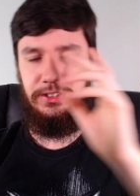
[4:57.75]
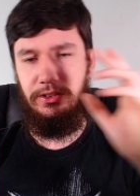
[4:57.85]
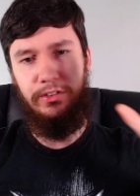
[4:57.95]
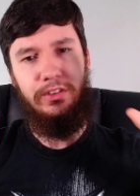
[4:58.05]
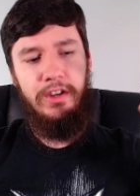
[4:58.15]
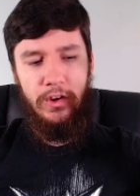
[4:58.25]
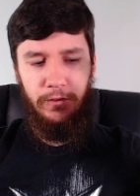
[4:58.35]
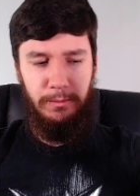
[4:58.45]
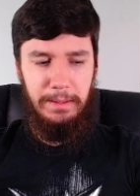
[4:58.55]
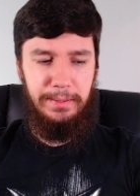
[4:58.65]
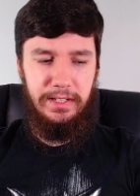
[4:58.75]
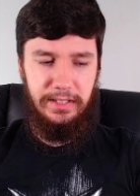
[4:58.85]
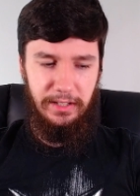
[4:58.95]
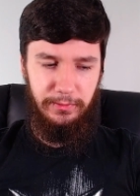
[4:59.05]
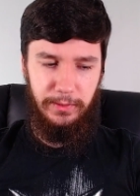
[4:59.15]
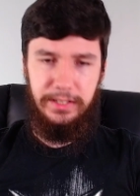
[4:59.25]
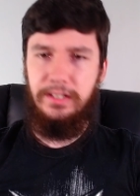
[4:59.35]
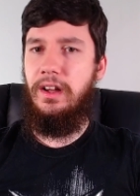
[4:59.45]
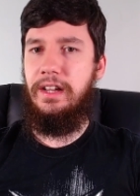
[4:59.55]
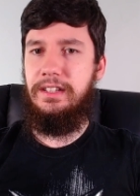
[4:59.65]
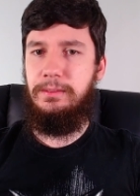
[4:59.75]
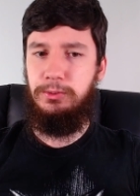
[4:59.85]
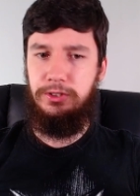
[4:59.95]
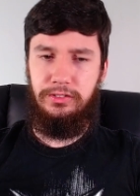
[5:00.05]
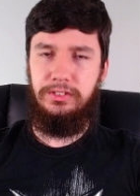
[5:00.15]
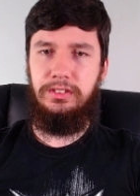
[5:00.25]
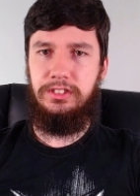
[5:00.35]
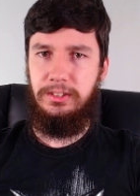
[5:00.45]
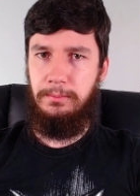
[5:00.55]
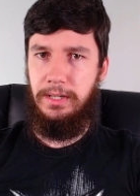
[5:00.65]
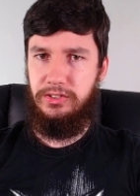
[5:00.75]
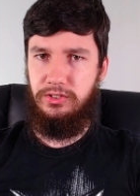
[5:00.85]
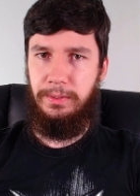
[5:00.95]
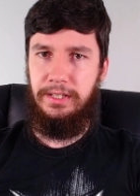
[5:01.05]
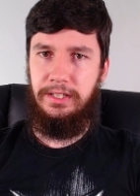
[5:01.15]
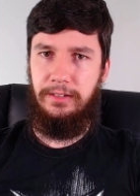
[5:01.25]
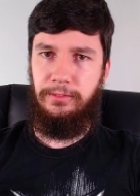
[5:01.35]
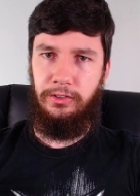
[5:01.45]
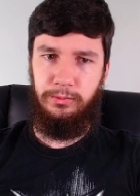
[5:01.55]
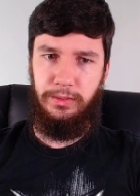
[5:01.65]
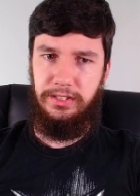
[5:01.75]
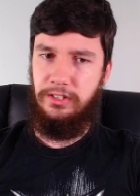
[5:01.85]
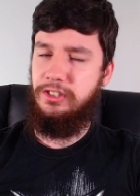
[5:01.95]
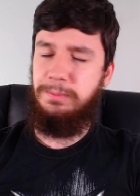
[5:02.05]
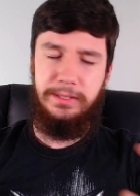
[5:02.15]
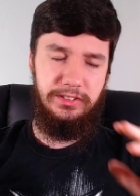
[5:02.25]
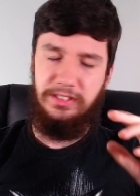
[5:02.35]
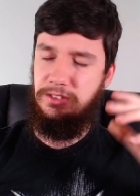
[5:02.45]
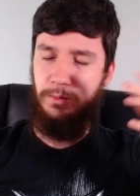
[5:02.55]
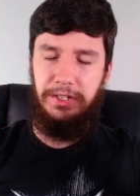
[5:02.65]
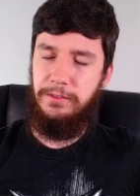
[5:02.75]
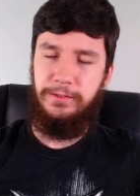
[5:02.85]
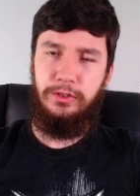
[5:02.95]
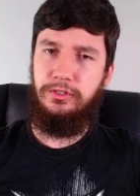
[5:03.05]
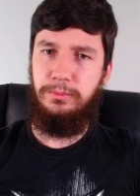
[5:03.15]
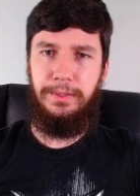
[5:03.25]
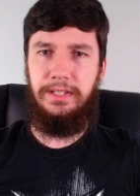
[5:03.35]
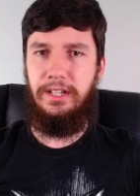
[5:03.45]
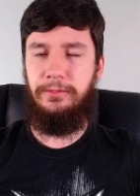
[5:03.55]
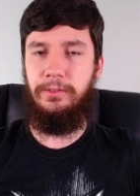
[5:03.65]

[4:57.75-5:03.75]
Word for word: So for my PDF reader, I was using Sumatra PDF on Windows because it's one of the few good PDF